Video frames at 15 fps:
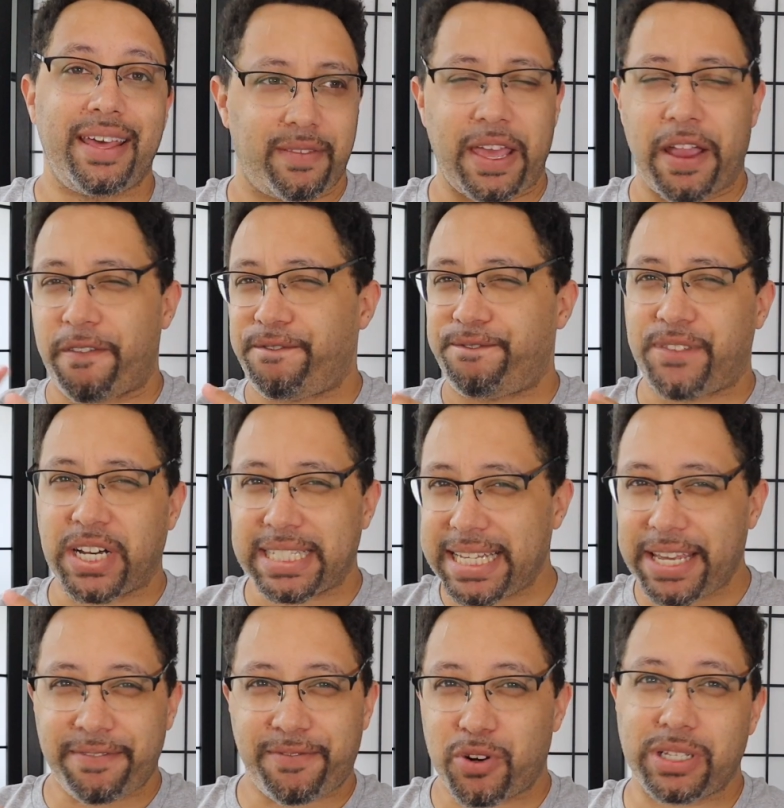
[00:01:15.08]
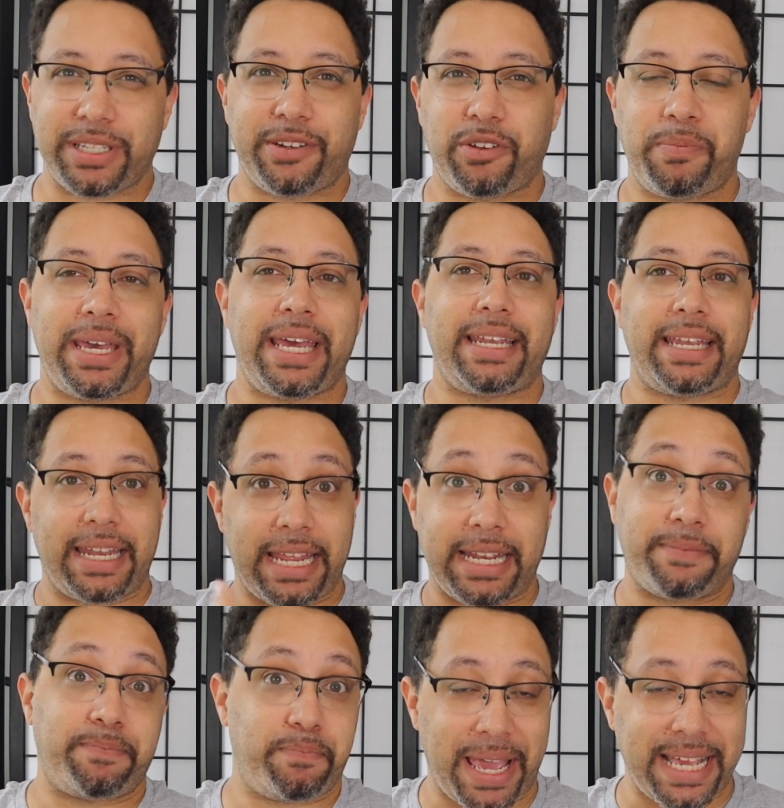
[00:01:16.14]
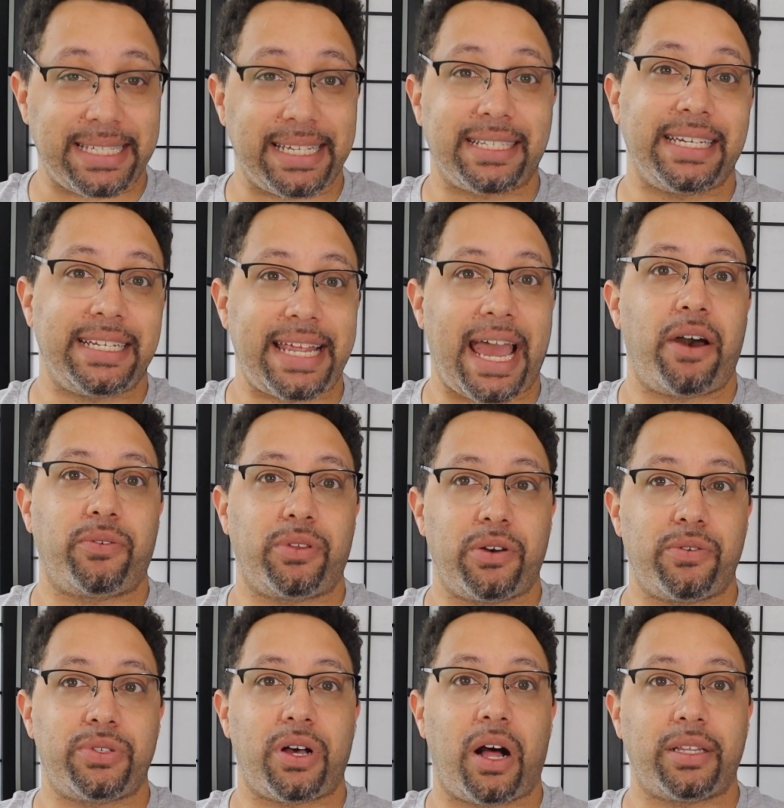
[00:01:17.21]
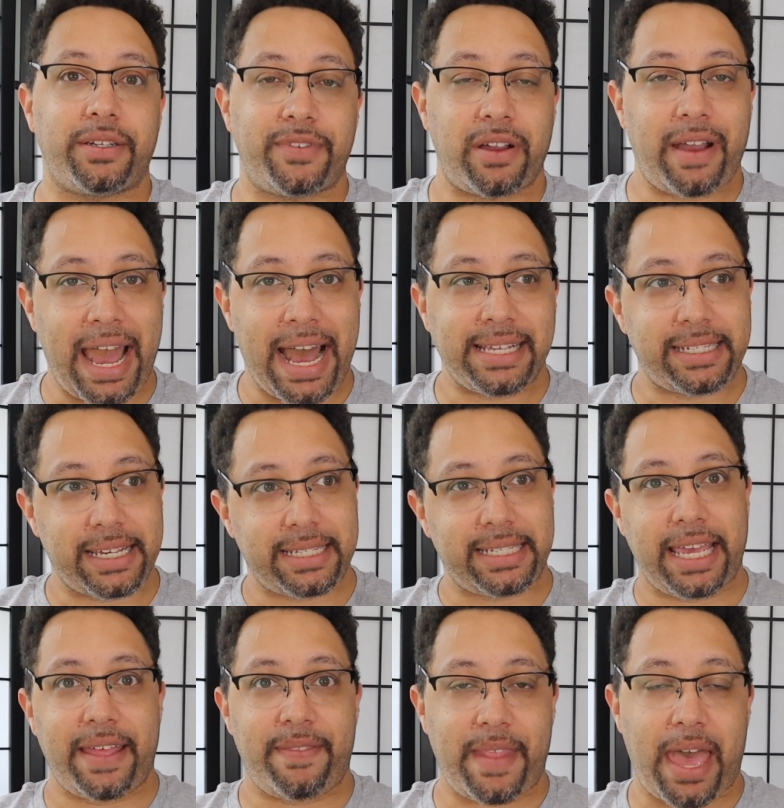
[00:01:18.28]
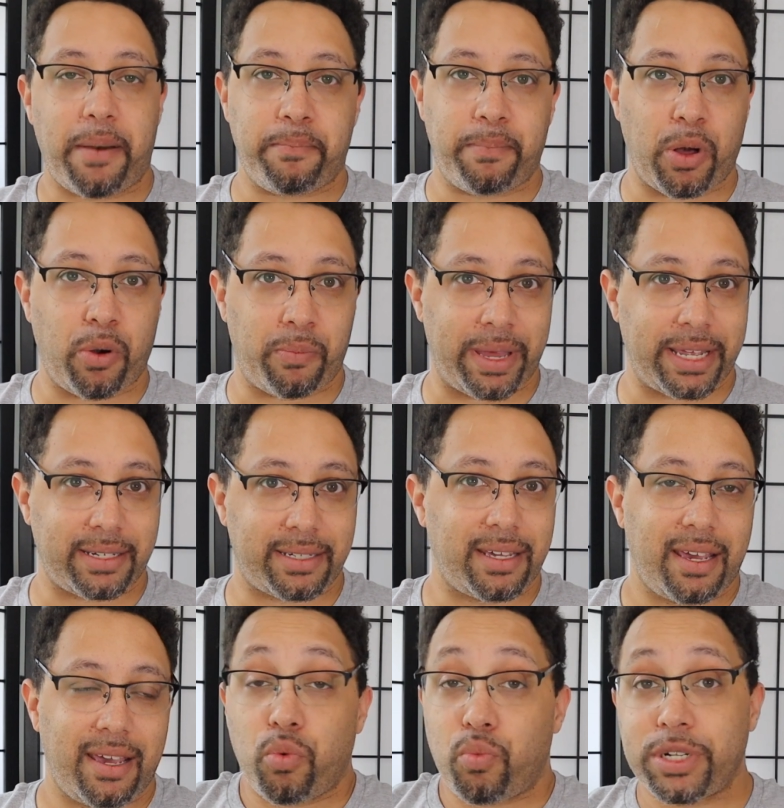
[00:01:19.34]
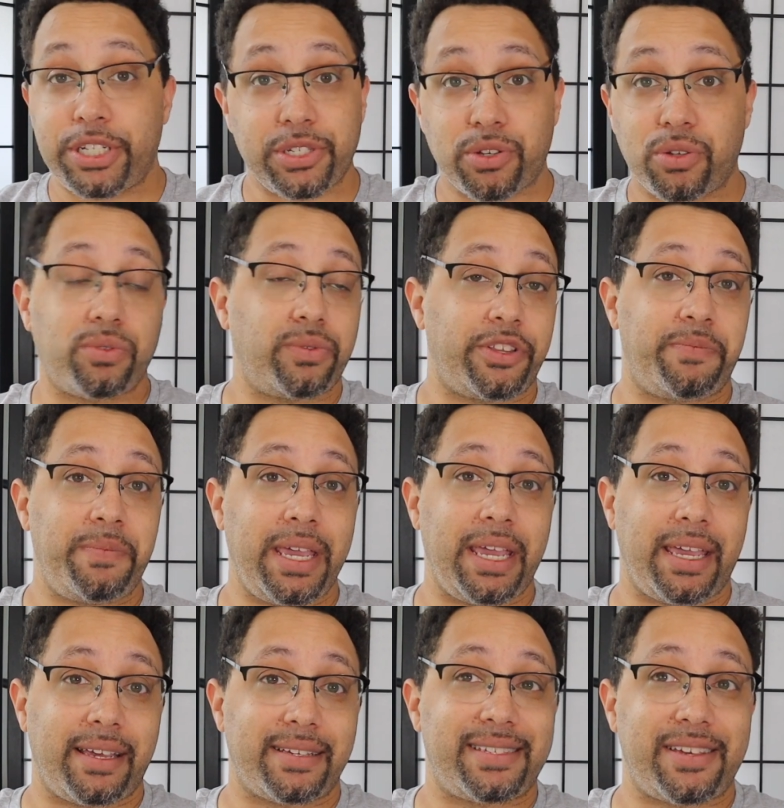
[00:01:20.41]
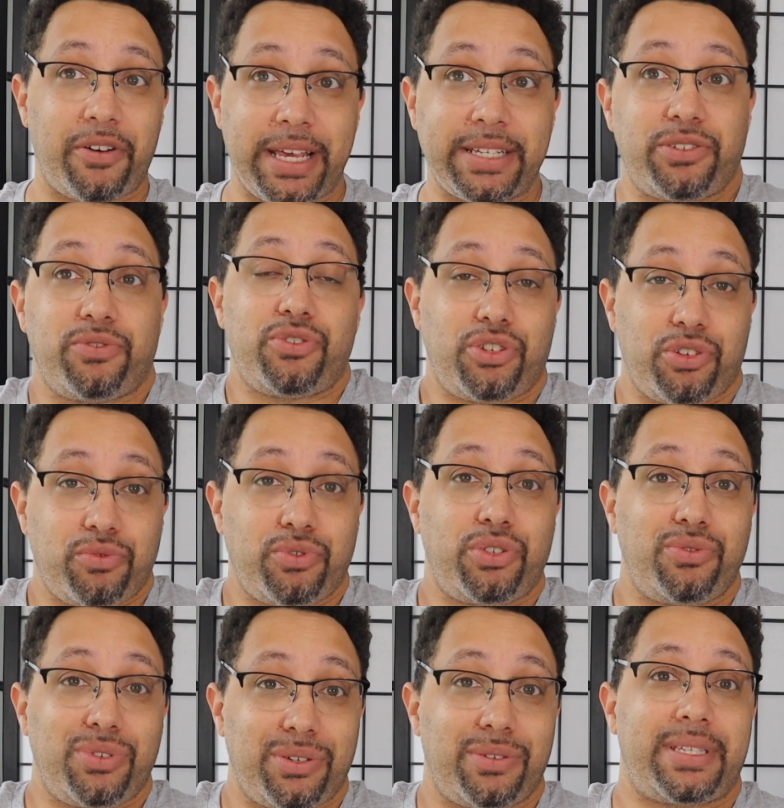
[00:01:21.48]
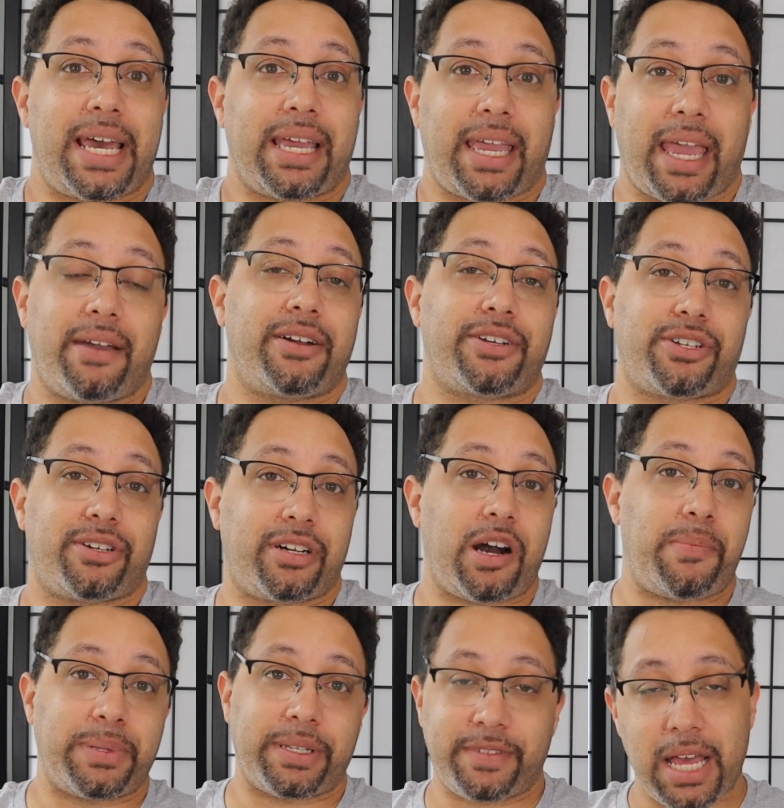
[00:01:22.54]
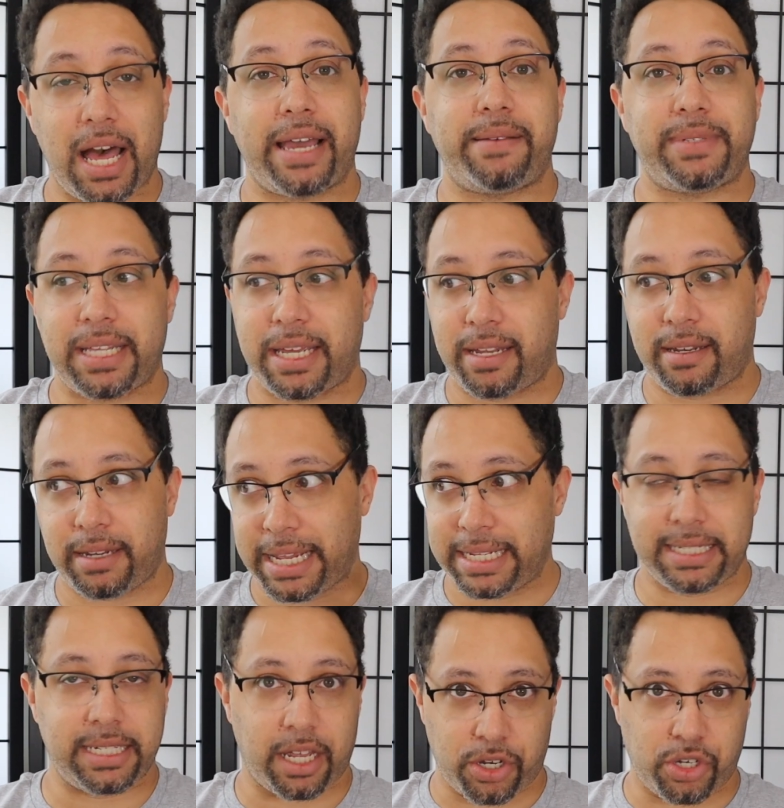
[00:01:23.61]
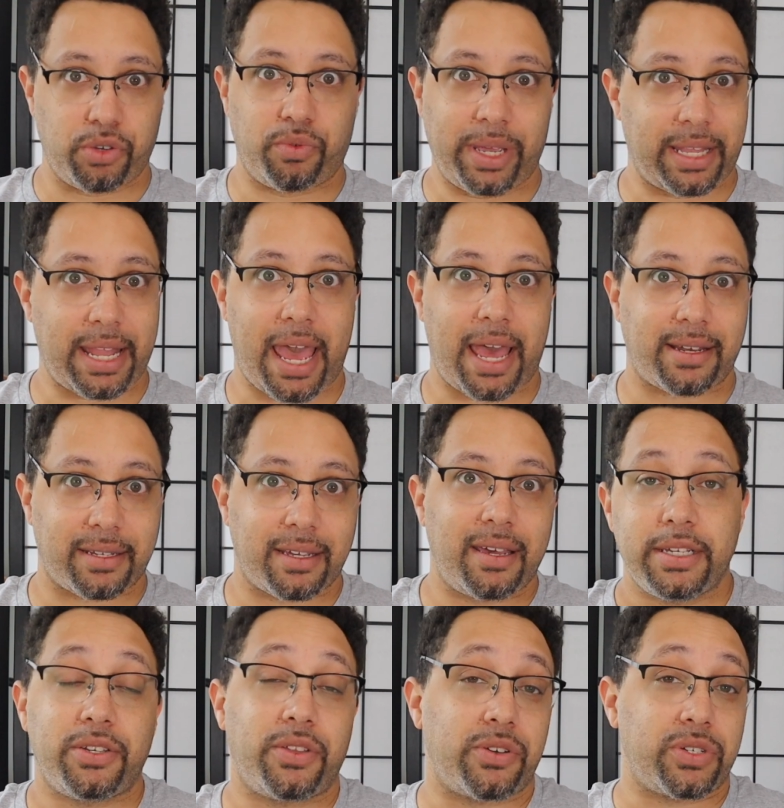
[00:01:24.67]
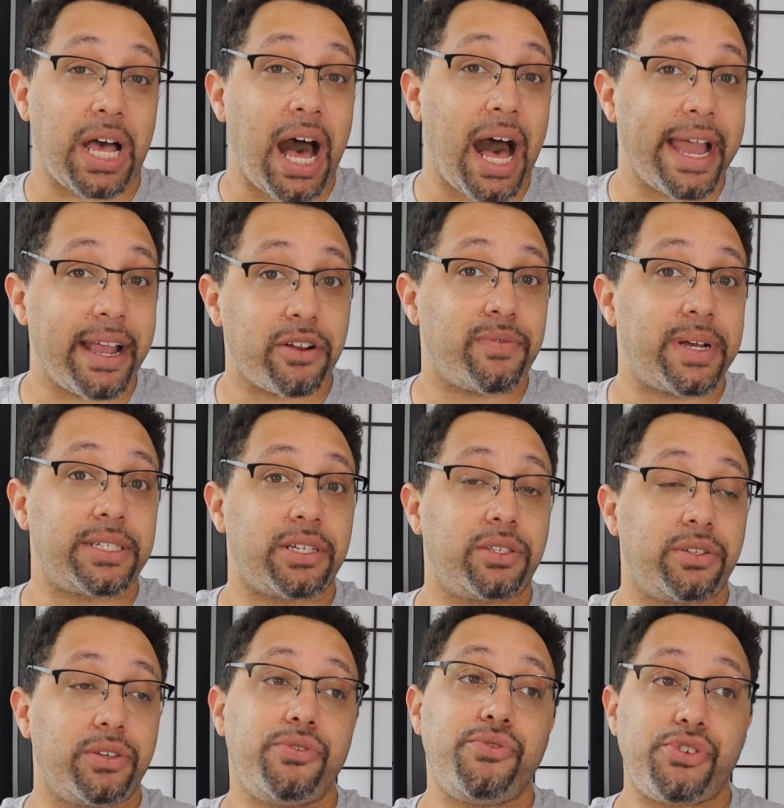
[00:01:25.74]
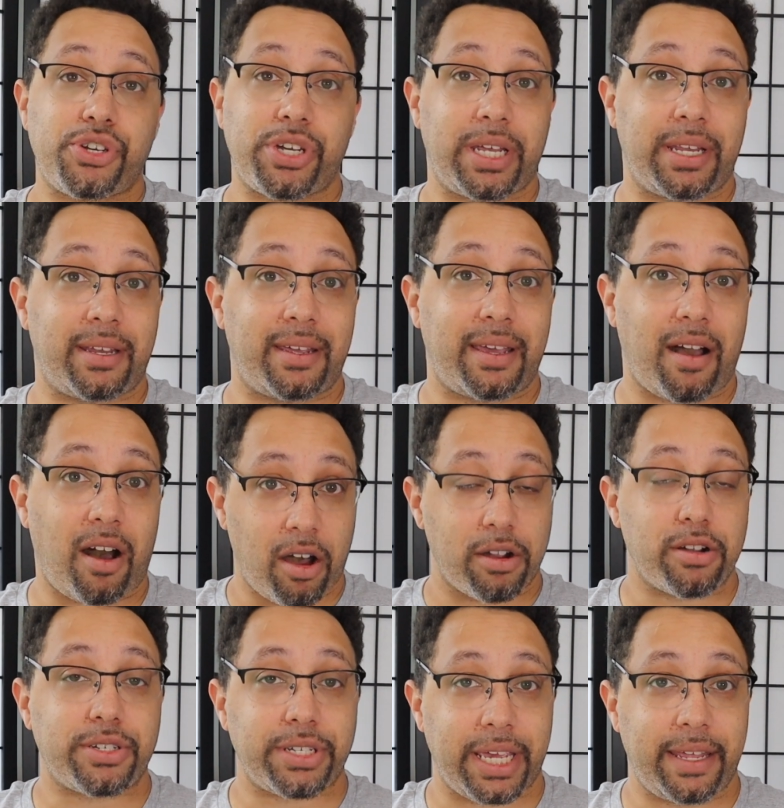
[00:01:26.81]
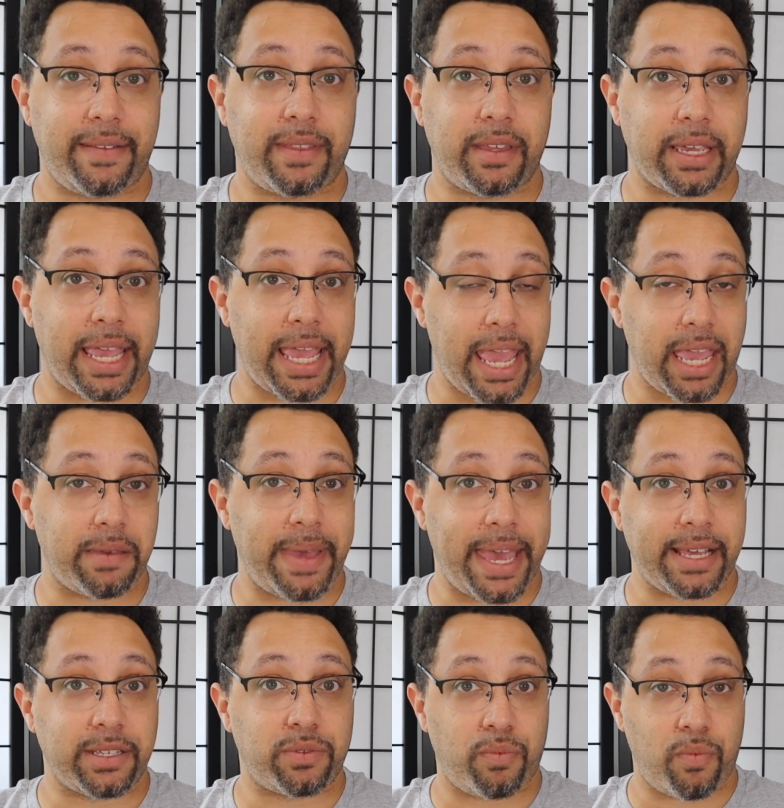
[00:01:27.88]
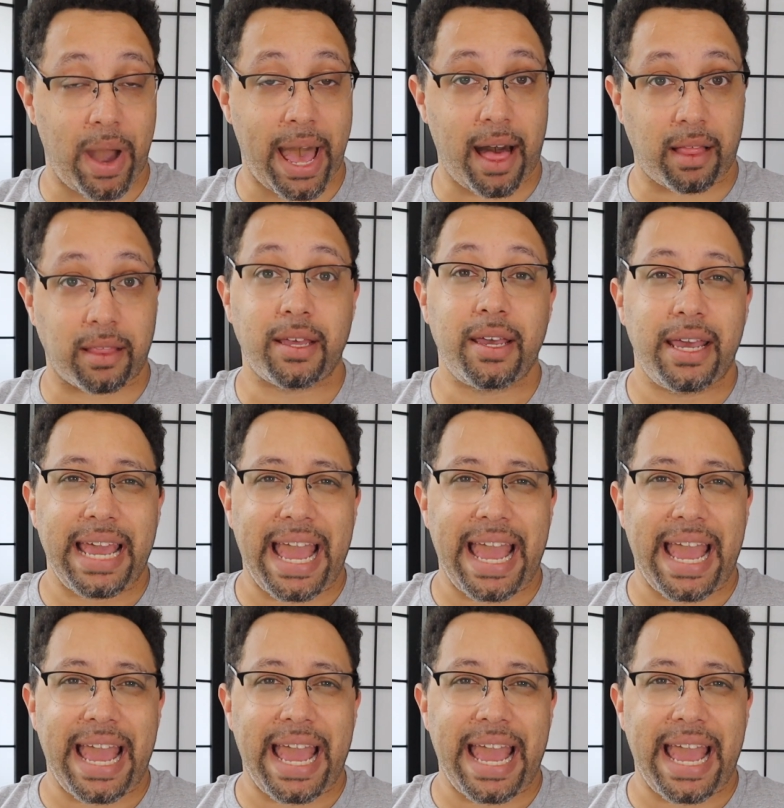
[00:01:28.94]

they're fuzzy for a little bit, and then it basically downloads all of their assets in that moment, which is cool with me. So as soon as you do use that character a couple of times, then it's done doing that. So there's higher resolution art in the game as well.